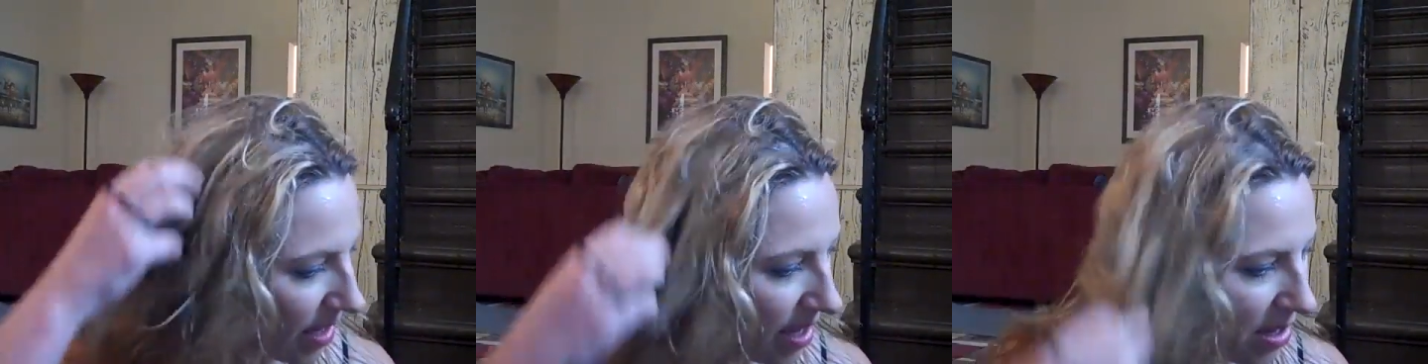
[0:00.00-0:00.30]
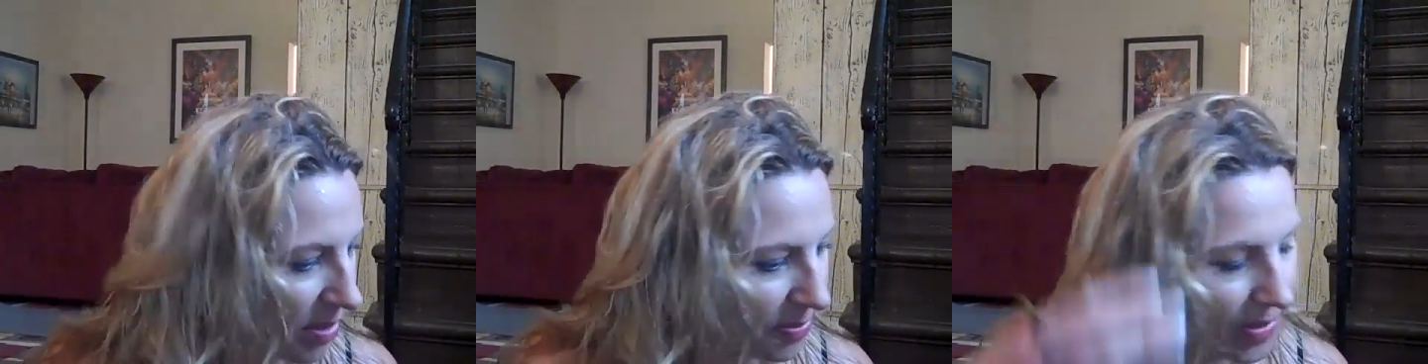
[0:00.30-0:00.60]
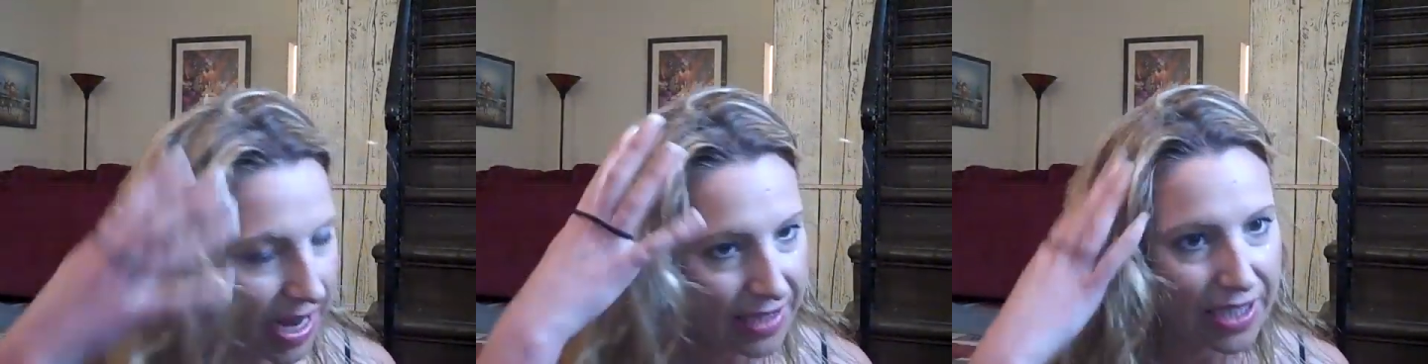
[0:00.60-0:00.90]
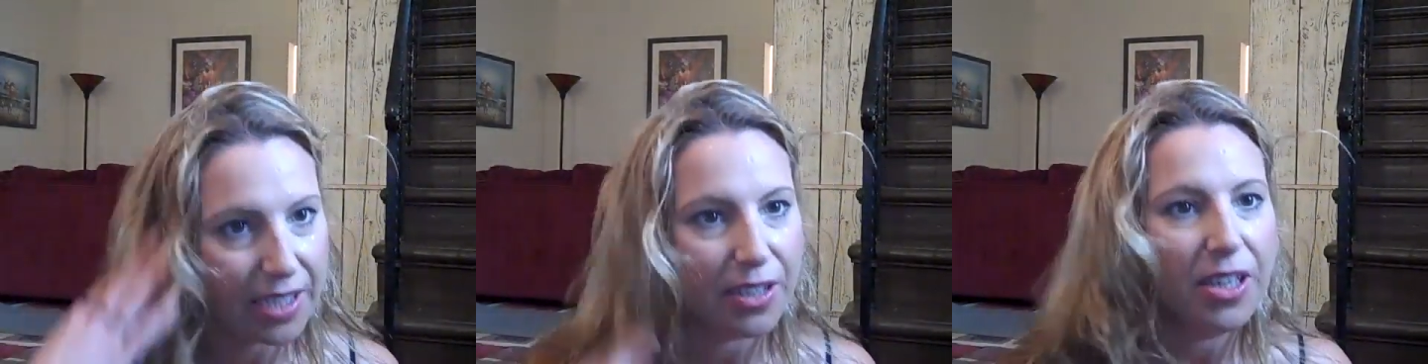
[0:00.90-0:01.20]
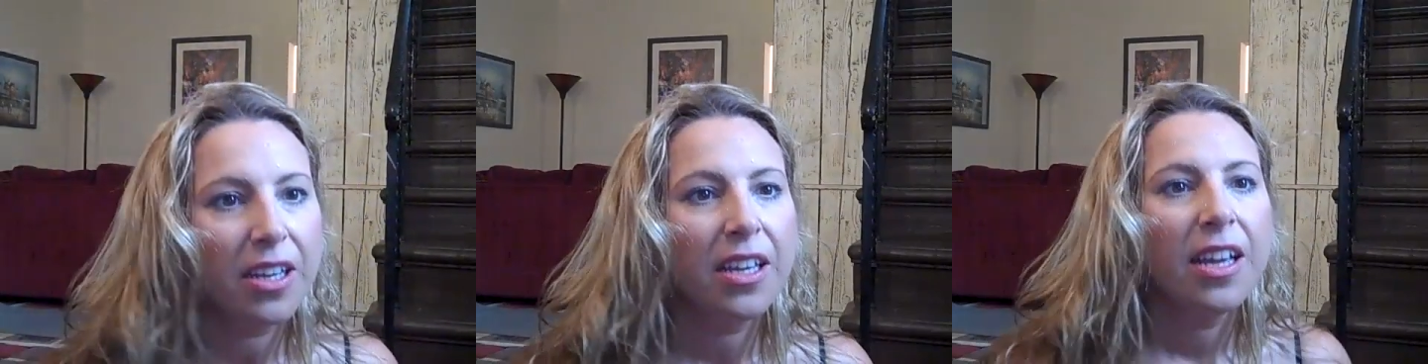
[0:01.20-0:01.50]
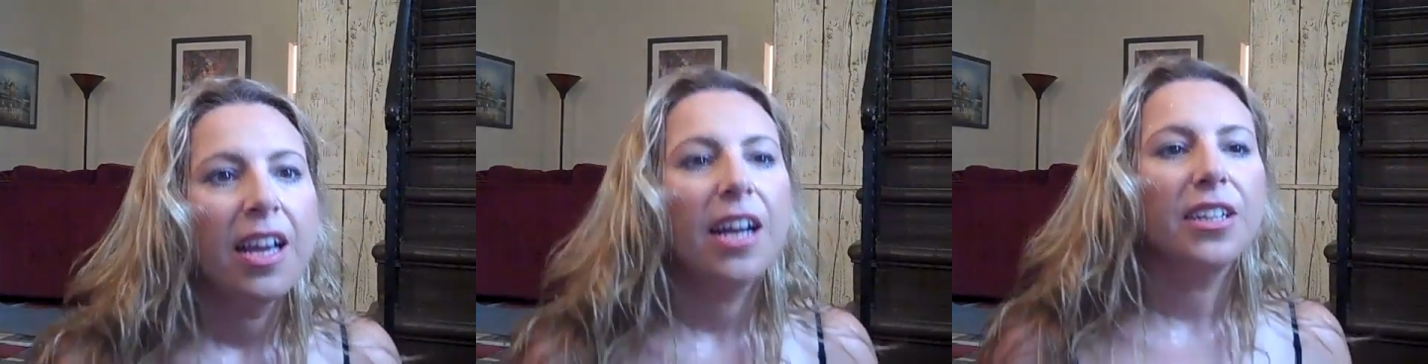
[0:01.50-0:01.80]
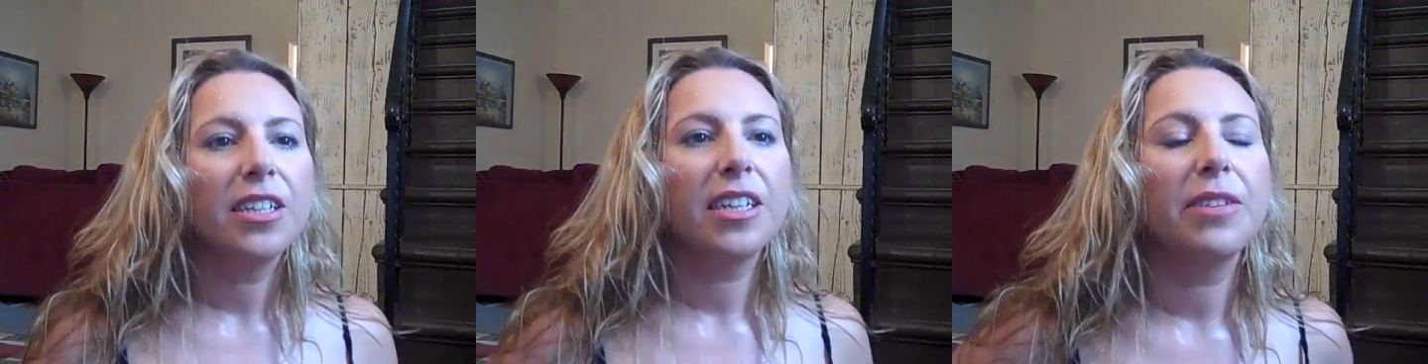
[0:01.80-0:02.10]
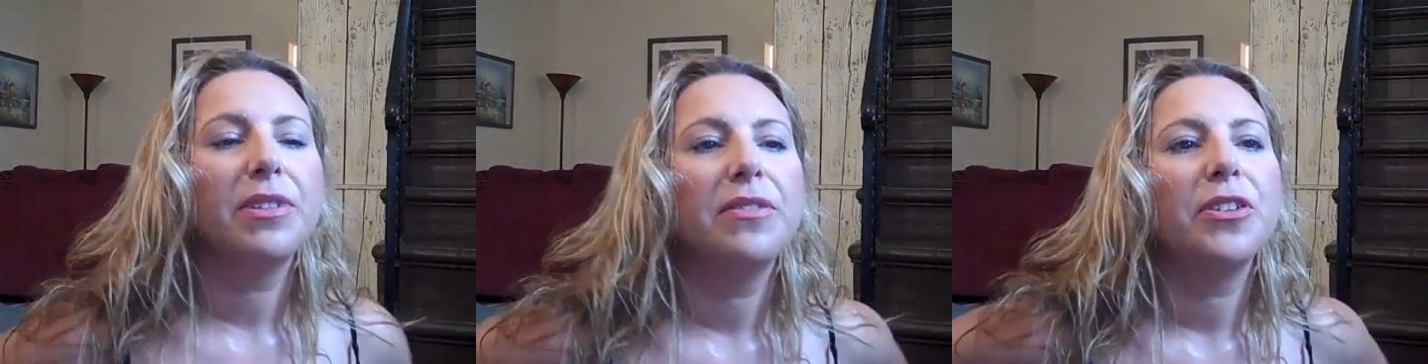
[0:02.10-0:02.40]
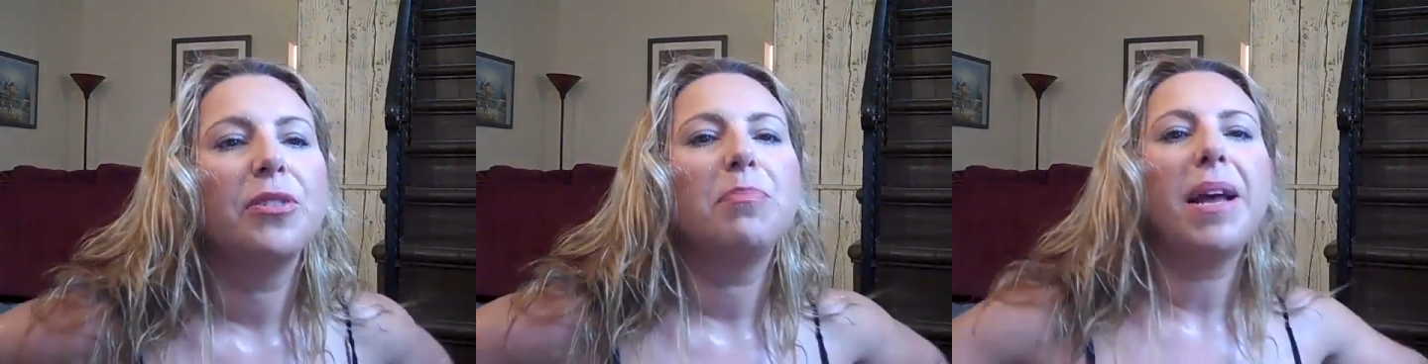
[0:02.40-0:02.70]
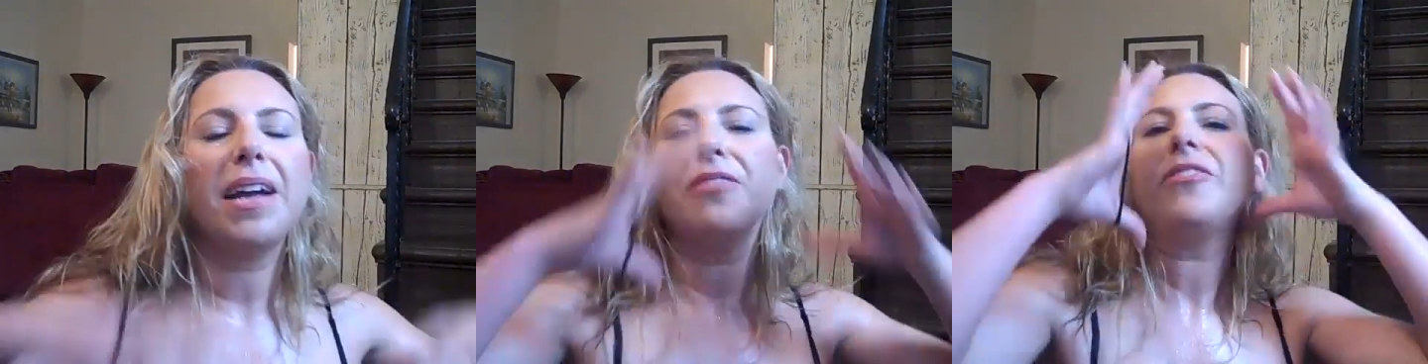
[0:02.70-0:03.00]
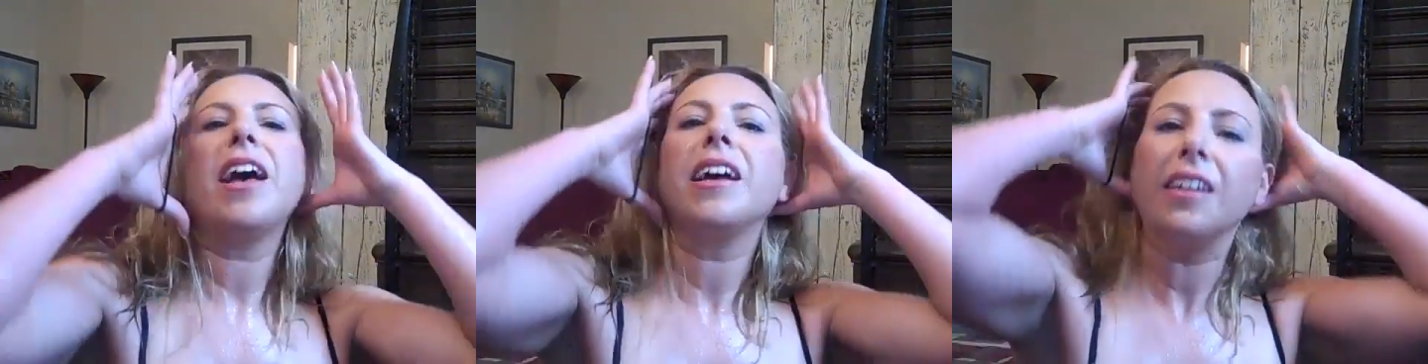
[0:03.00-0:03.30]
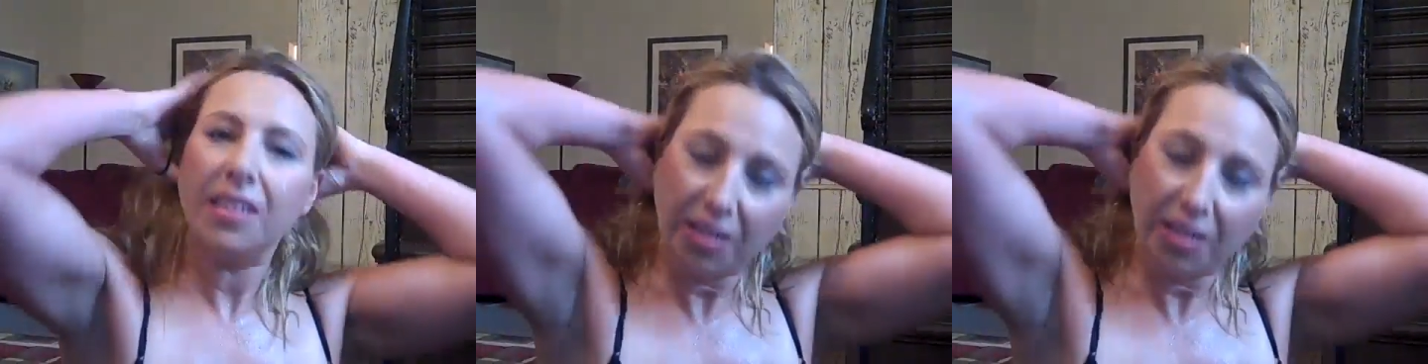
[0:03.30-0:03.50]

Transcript: um, asking how to get rid of her back fat